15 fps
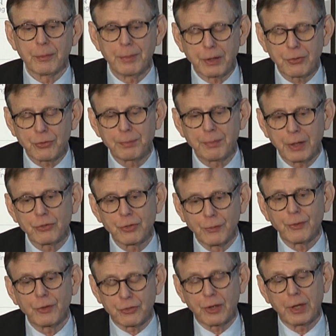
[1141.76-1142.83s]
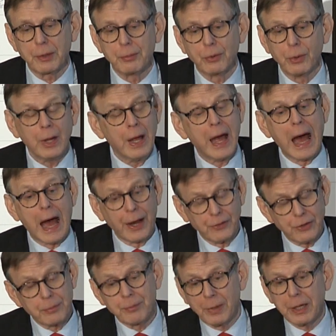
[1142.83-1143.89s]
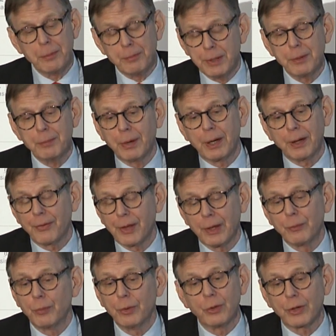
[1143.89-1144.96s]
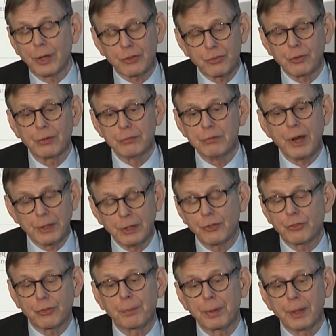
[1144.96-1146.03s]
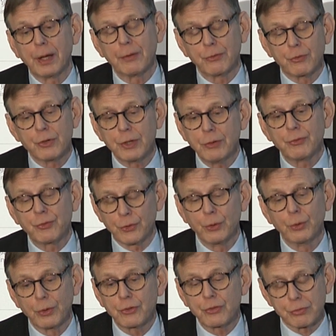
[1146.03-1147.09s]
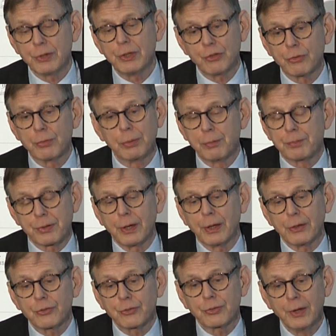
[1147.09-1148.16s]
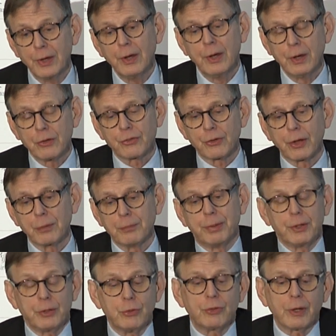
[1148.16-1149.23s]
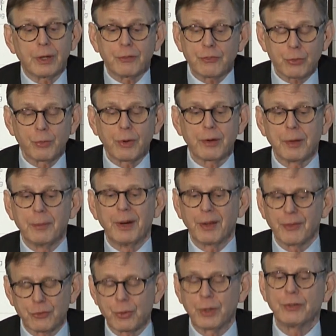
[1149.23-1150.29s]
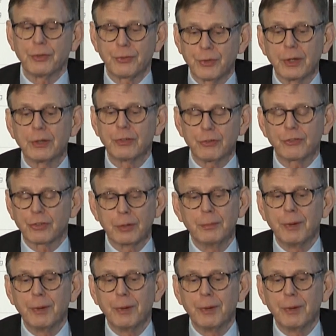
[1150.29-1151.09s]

the best bet on the table. And it may be by then we'll get a ready supply of green fuel at a reasonable price. So, but you don't have to worry about the 2030s so